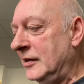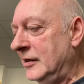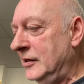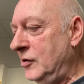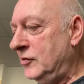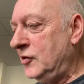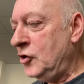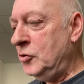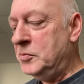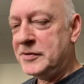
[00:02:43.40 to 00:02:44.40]

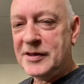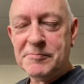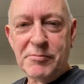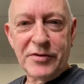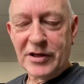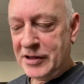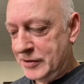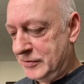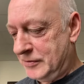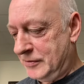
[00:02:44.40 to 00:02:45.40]
YouTube's, by the
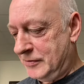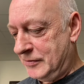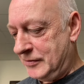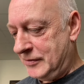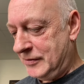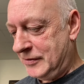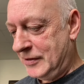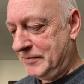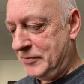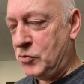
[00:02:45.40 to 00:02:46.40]

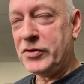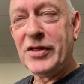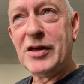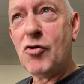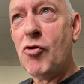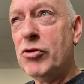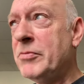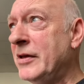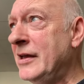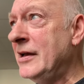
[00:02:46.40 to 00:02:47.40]
what do they call them,
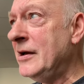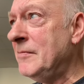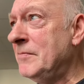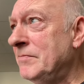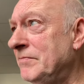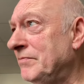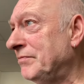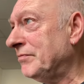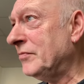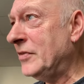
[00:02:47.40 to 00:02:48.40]
the
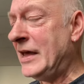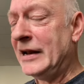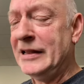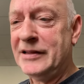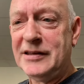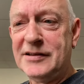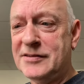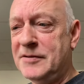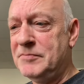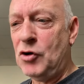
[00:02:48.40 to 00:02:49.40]
analytics,
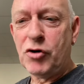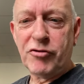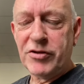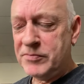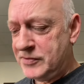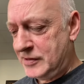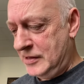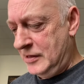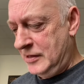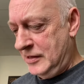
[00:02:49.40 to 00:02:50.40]
the logarithms.
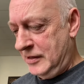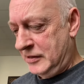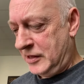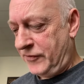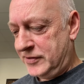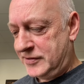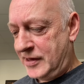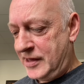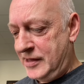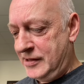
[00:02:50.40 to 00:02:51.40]
If I
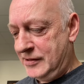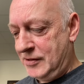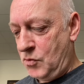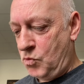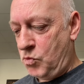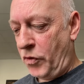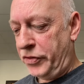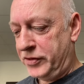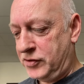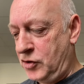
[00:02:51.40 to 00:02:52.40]
say what
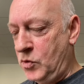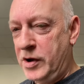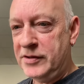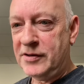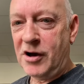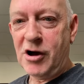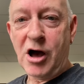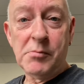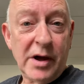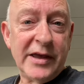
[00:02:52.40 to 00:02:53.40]
the two words are, I
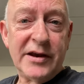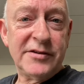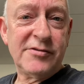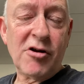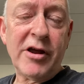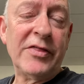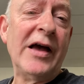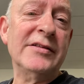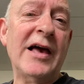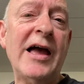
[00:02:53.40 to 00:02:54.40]
might get a strike. That
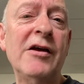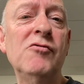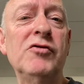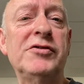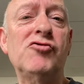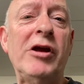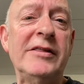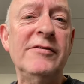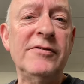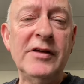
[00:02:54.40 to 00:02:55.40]
is how
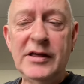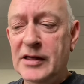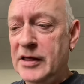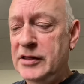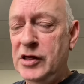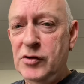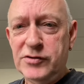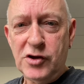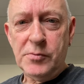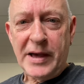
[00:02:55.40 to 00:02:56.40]
restrictive
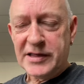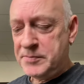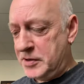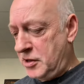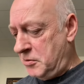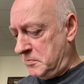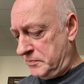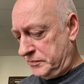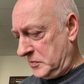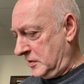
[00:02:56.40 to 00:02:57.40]
YouTube has become.
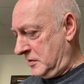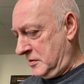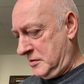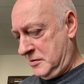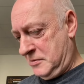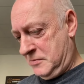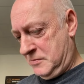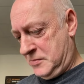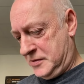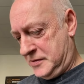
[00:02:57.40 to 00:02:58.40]

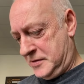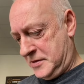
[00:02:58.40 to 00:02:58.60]
But